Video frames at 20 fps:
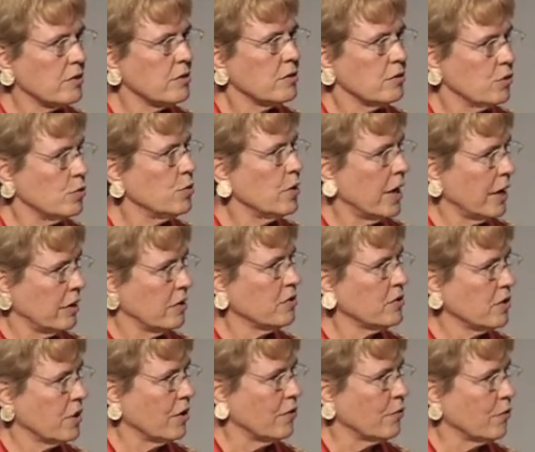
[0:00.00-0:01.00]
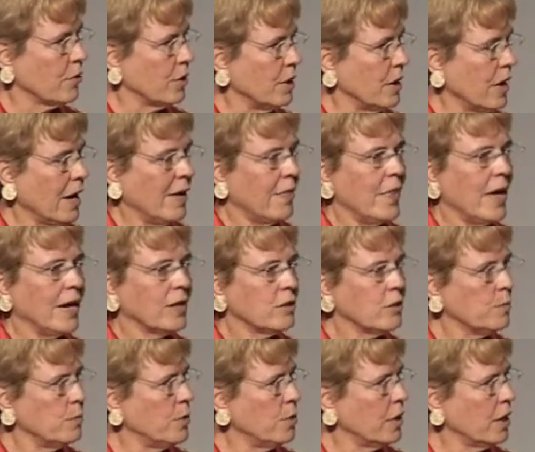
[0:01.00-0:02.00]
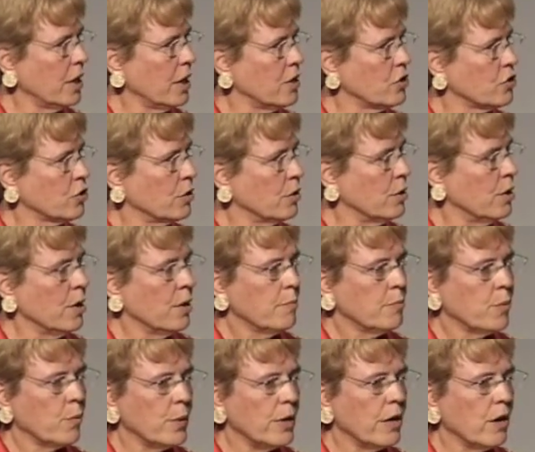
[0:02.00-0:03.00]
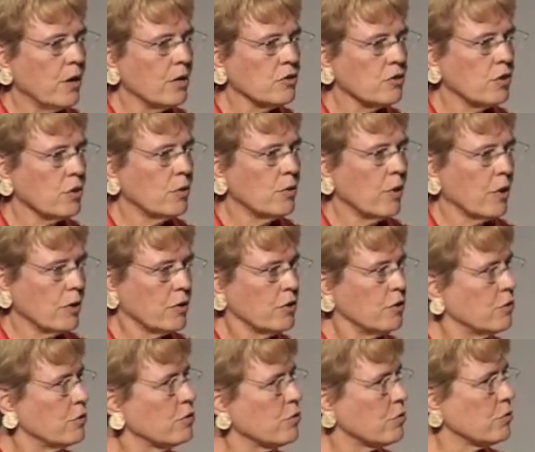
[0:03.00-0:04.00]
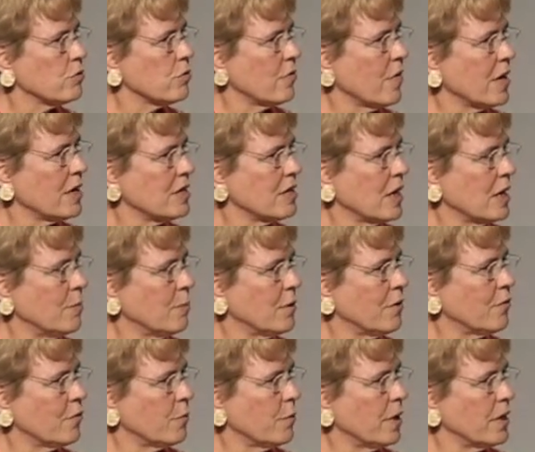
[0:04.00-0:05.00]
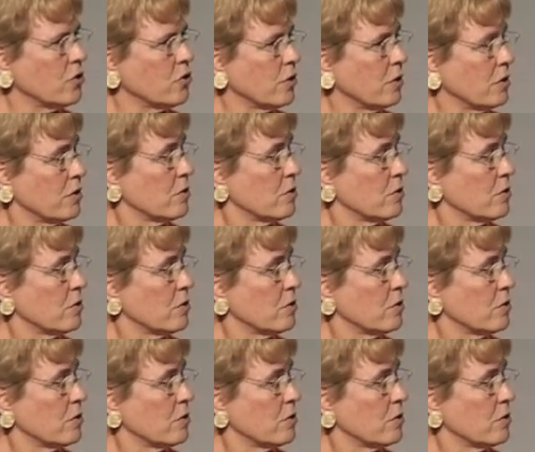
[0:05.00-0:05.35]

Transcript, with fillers: do that discovery and that communication, but we also are users of that same information.